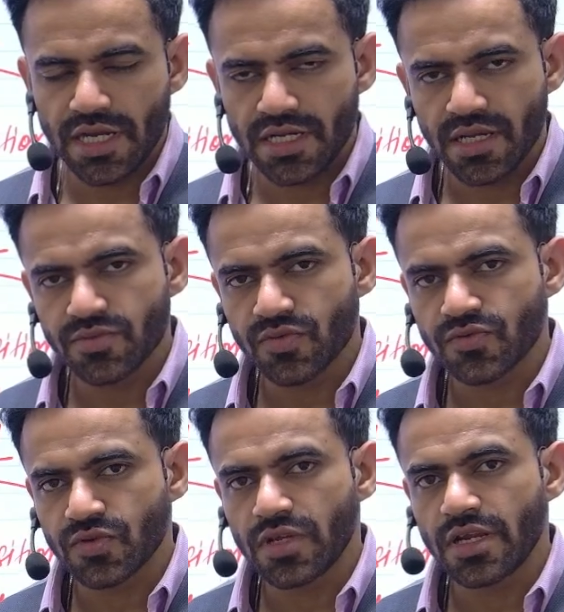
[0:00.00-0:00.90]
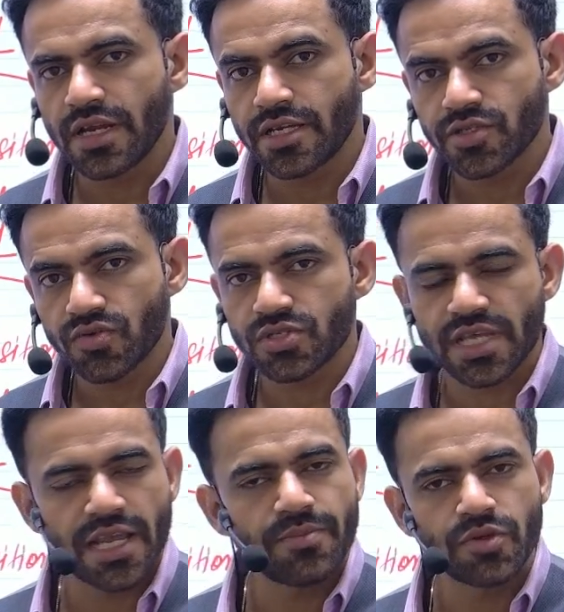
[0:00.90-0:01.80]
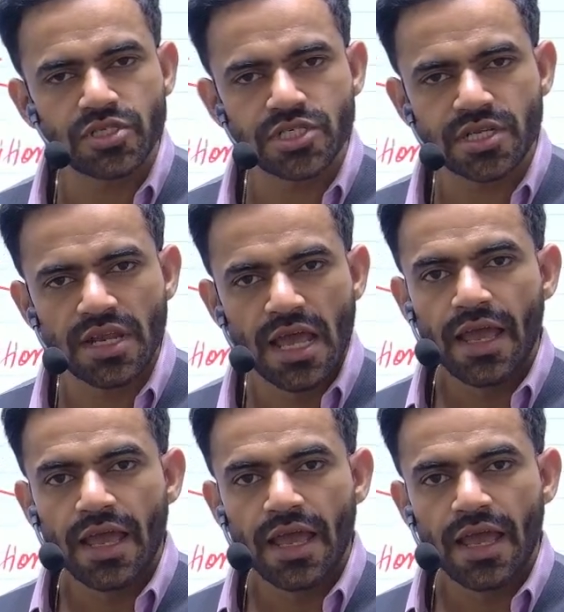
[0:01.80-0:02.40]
In terms of solar, it is on second position.